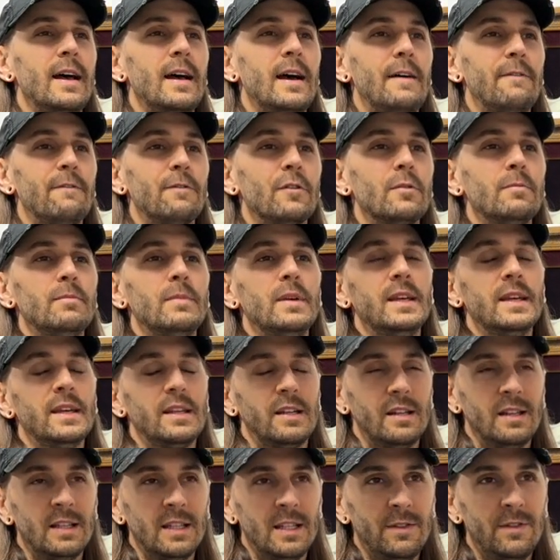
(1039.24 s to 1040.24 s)
For me, it
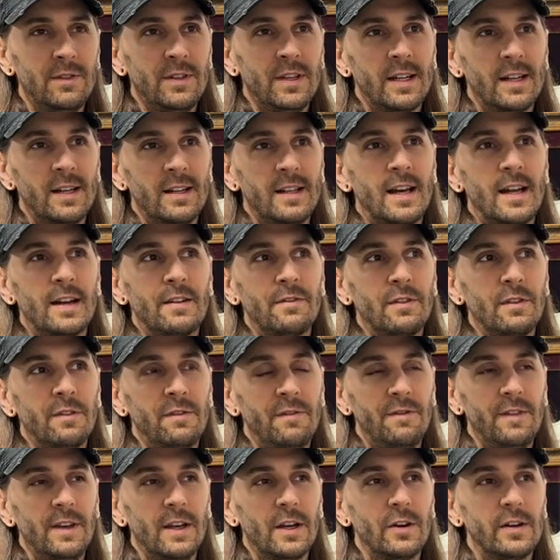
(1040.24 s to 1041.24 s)
alleviated a lot of the
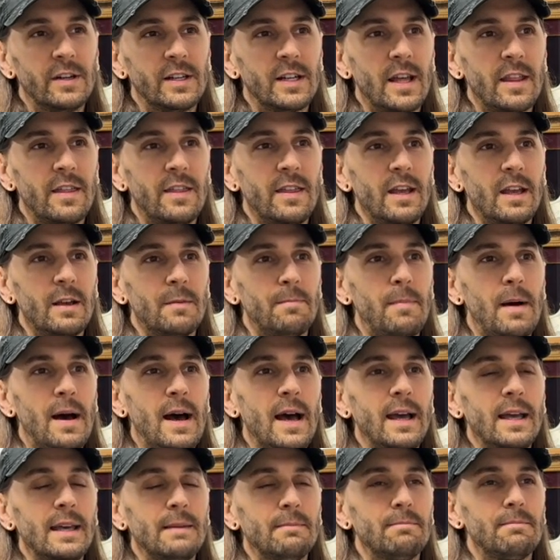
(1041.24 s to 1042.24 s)
fear. And I think
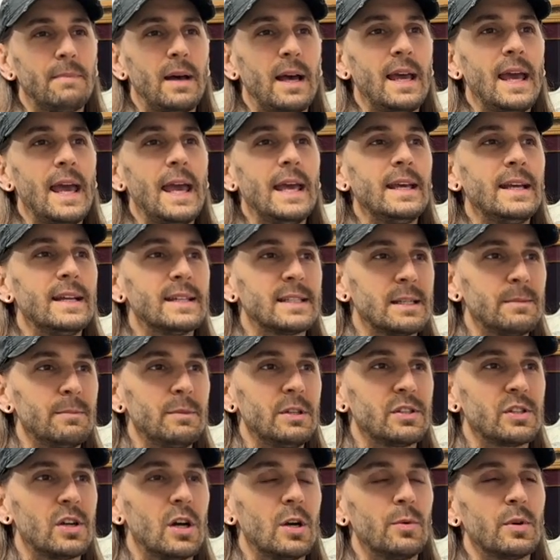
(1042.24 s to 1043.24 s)
by hanging some of
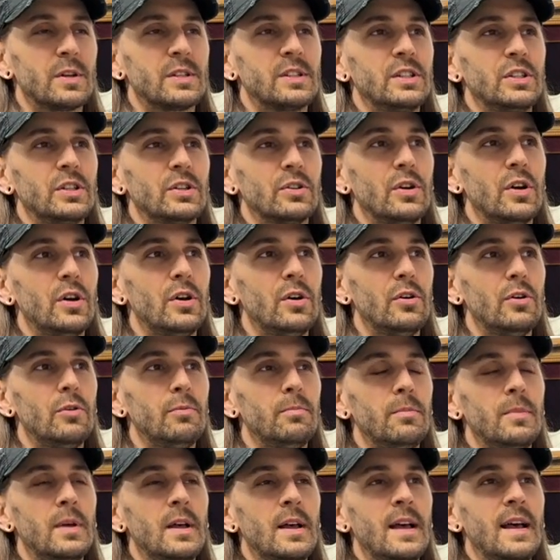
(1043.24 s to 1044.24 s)
these artworks in your
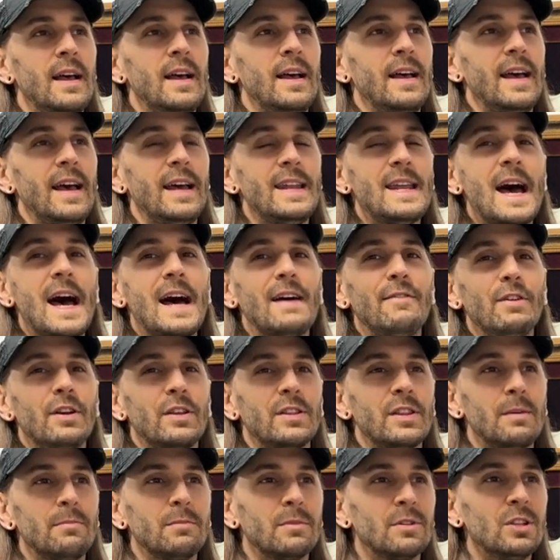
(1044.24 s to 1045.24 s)
home and having
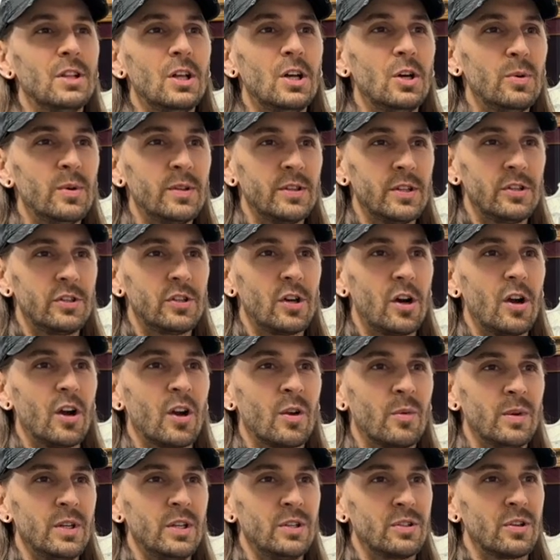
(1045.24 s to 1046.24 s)
them glow in the
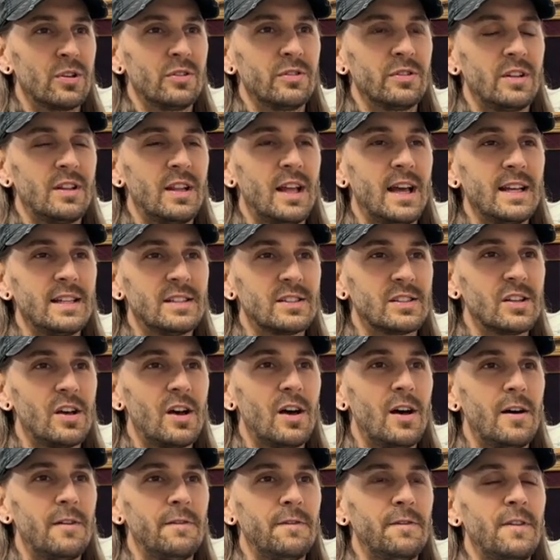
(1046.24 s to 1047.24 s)
dark when you turn the lights
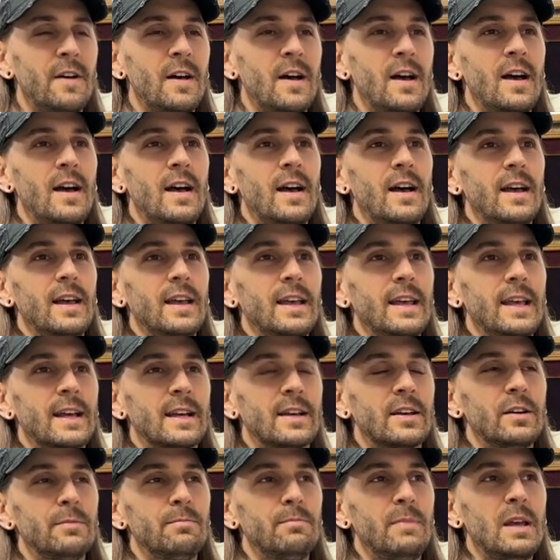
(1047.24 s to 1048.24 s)
off, it
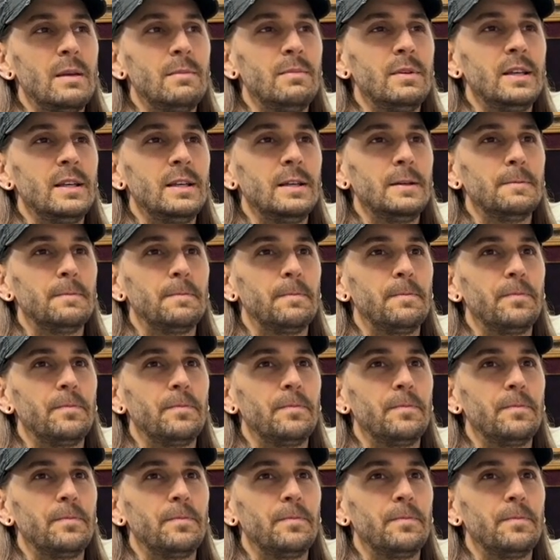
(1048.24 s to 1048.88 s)
could maybe